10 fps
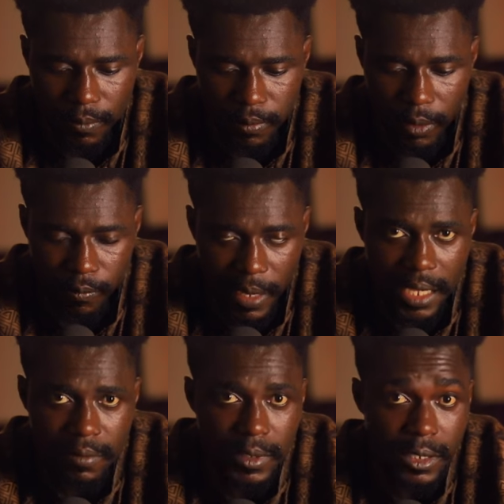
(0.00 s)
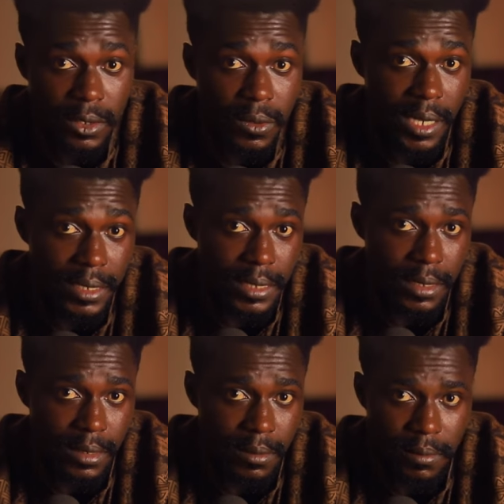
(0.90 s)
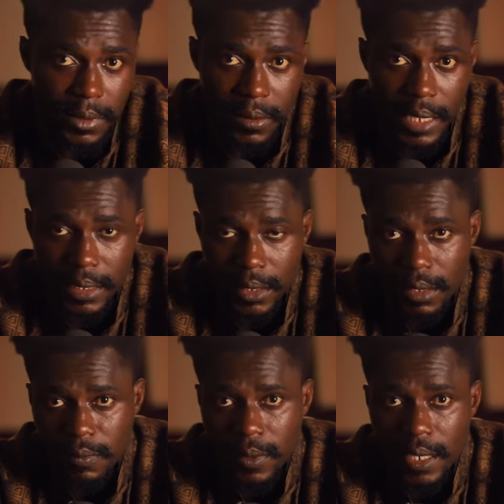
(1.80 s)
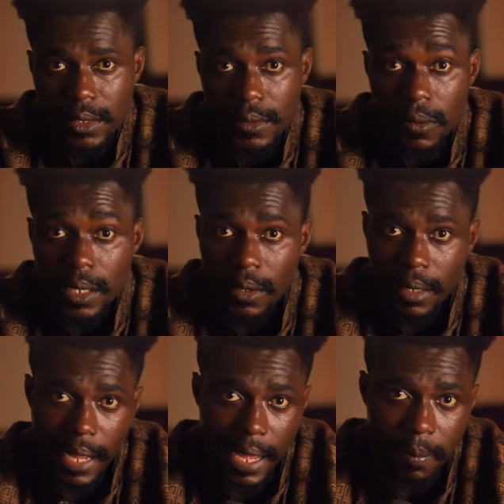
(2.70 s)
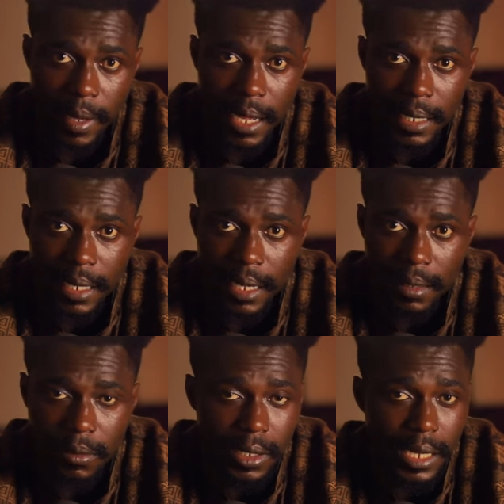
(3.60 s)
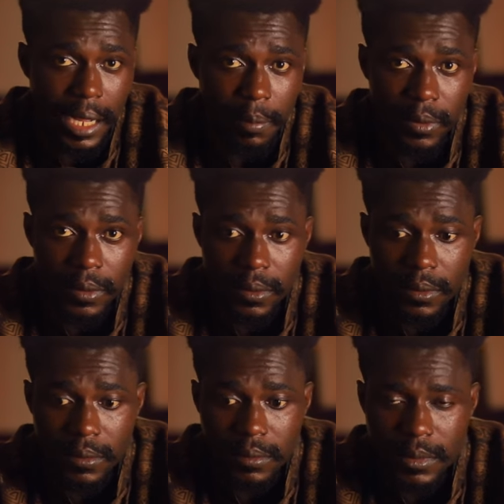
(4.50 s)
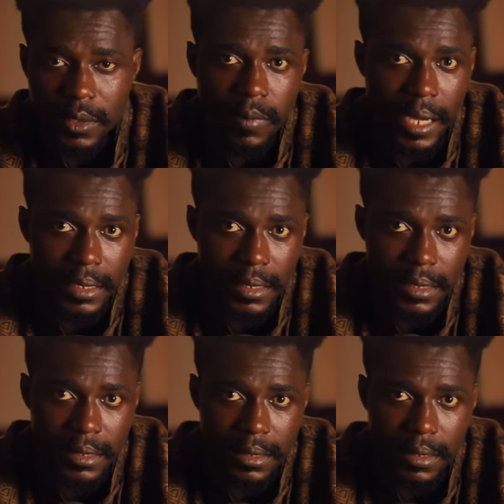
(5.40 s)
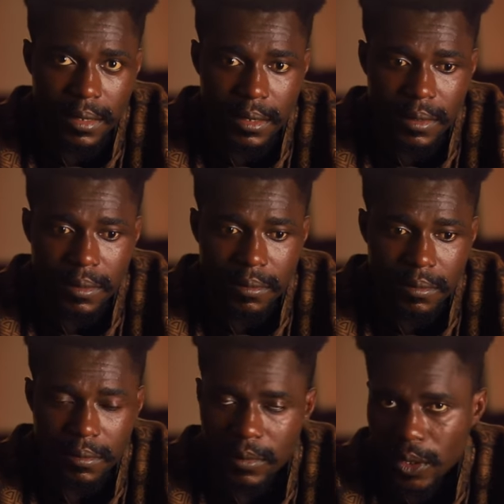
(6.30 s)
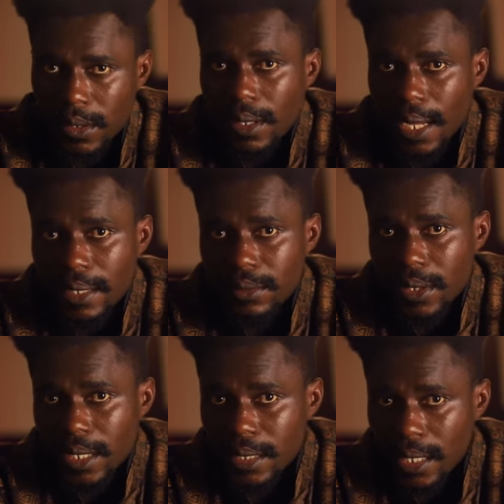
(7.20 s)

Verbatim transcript: For 5 USD, you get your software solely on iPad and other Apple devices, not on Android